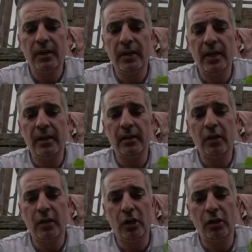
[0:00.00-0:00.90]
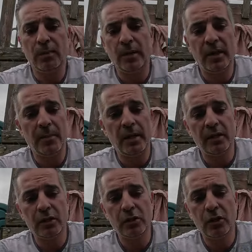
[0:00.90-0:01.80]
Again, I like to plant them out
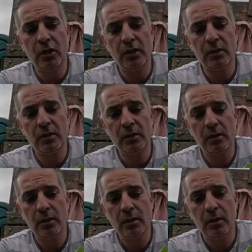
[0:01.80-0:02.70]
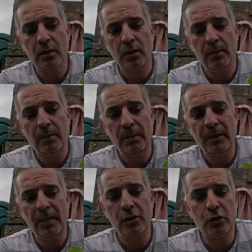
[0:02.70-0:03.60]
this size, been
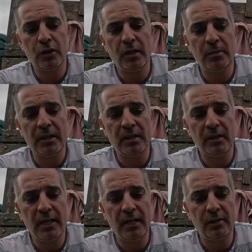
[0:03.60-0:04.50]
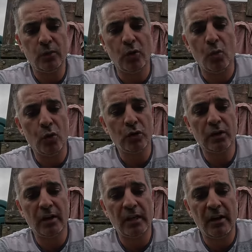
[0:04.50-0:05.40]
making sure they've been staying well
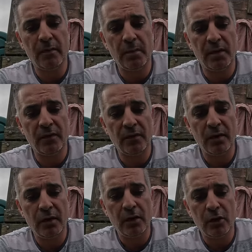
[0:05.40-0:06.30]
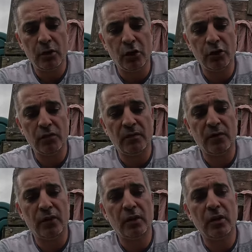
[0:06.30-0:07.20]
watered, and I gave them a bit of nitrogen
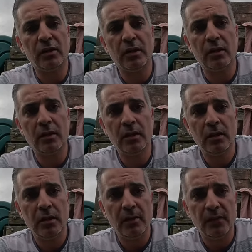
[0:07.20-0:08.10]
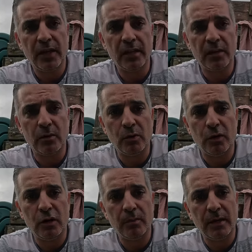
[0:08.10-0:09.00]
fertilizer as they were
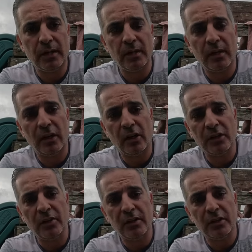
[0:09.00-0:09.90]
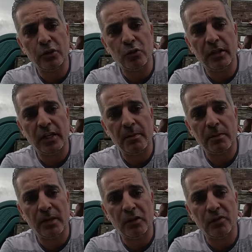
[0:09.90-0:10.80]
growing, but our idea is just try to keep
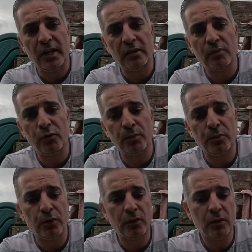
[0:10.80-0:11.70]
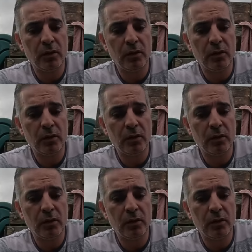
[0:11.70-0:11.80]
as much of that root ball